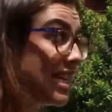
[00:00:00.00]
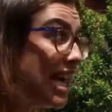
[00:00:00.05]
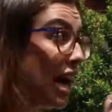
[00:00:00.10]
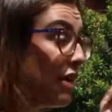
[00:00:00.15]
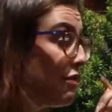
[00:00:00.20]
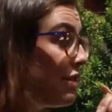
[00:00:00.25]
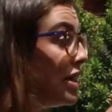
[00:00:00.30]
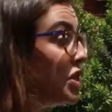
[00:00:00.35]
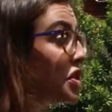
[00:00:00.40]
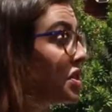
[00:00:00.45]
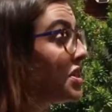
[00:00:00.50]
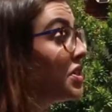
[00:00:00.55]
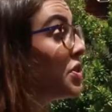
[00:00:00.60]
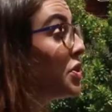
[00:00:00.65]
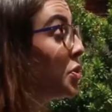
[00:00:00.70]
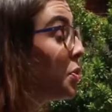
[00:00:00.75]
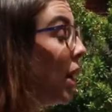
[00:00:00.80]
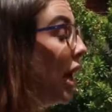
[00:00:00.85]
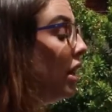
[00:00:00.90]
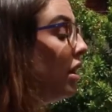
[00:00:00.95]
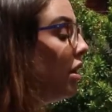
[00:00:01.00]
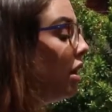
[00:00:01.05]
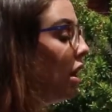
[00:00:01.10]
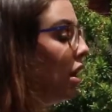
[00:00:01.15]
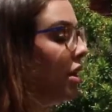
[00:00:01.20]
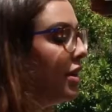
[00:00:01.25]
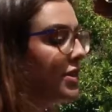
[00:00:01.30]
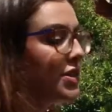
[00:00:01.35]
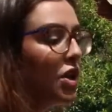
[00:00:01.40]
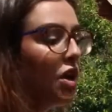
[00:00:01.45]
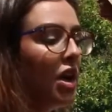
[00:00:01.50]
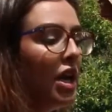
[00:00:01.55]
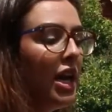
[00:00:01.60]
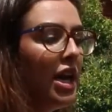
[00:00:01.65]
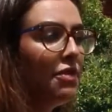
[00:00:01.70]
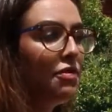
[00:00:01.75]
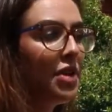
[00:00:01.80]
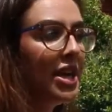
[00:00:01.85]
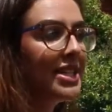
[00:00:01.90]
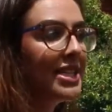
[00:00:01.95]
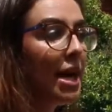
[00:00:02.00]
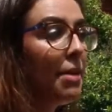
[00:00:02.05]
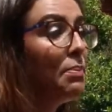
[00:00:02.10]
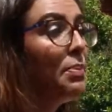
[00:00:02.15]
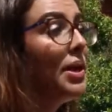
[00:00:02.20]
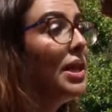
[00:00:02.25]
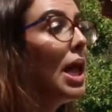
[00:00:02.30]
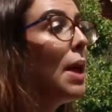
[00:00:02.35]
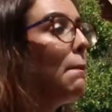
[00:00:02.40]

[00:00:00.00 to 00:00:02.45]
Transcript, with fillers: as air fresheners as well. So for example,